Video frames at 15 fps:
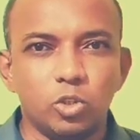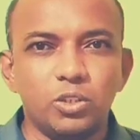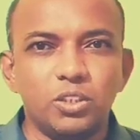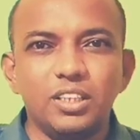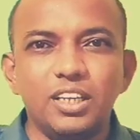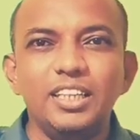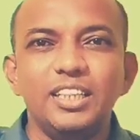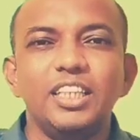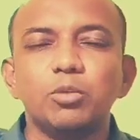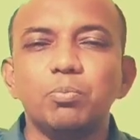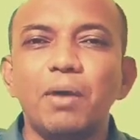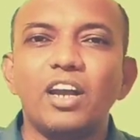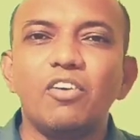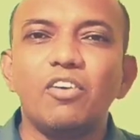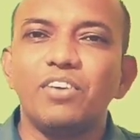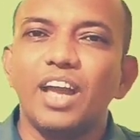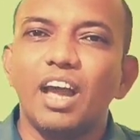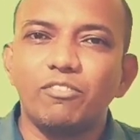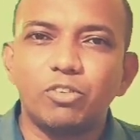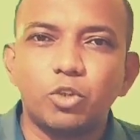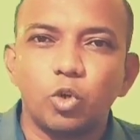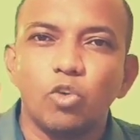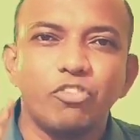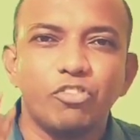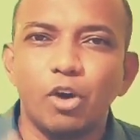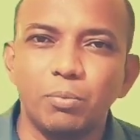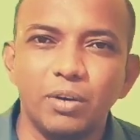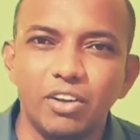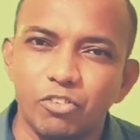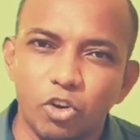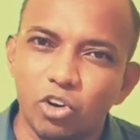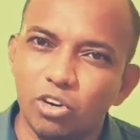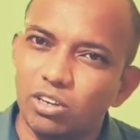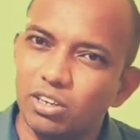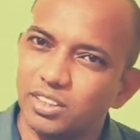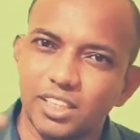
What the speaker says: So in this manner we have two formulae for